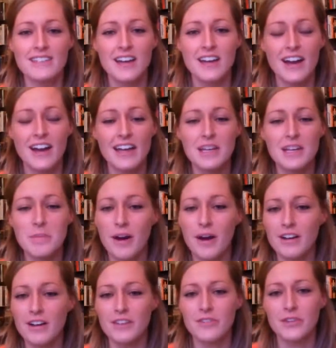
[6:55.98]
Is there any
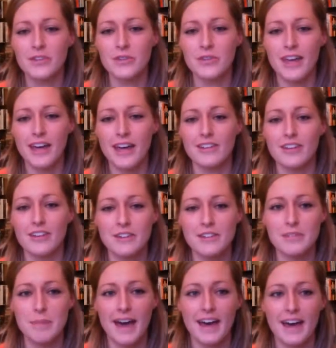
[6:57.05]
part of you that
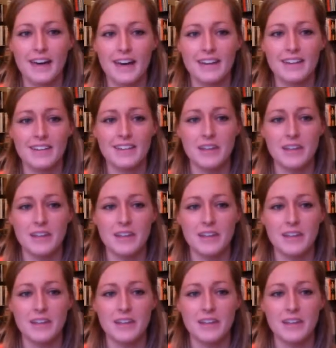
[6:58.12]
looks back,